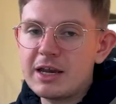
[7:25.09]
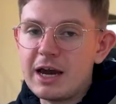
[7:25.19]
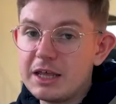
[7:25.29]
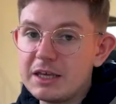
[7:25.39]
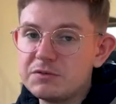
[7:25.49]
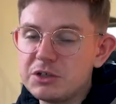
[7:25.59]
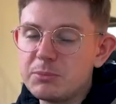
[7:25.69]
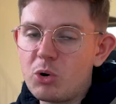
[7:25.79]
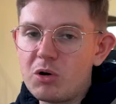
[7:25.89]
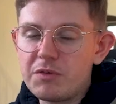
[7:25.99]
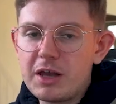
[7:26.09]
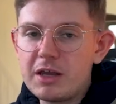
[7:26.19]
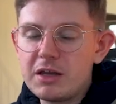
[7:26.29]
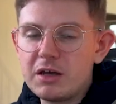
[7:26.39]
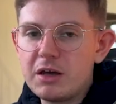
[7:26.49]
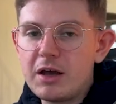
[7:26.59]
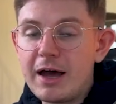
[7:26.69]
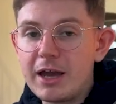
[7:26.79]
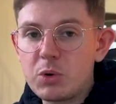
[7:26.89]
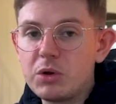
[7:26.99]
kind of gives it more of a
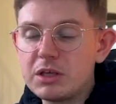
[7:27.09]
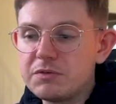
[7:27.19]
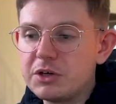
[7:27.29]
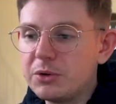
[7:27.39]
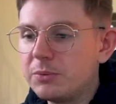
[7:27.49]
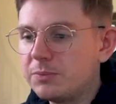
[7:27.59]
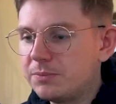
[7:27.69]
high quality feel.